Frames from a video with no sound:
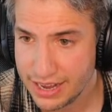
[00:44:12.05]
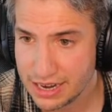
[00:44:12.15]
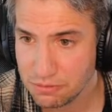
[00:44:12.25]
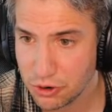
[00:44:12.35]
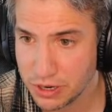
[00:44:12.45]

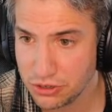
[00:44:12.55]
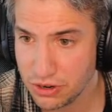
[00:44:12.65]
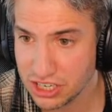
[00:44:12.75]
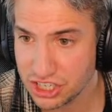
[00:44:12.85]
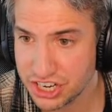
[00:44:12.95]
and I'm going to
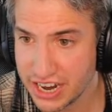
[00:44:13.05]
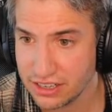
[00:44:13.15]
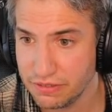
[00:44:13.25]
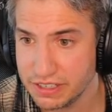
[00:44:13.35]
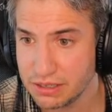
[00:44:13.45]

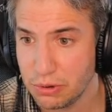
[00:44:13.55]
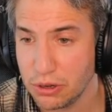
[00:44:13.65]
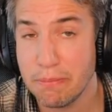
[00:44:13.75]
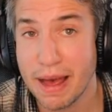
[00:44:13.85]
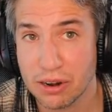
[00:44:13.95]
uncheck the
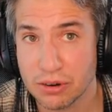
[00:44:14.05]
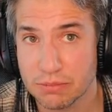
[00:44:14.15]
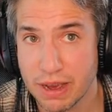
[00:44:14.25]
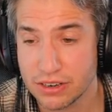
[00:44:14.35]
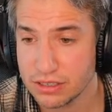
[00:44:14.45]
visible
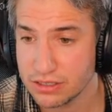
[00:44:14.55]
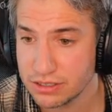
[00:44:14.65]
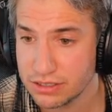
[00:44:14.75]
background pattern,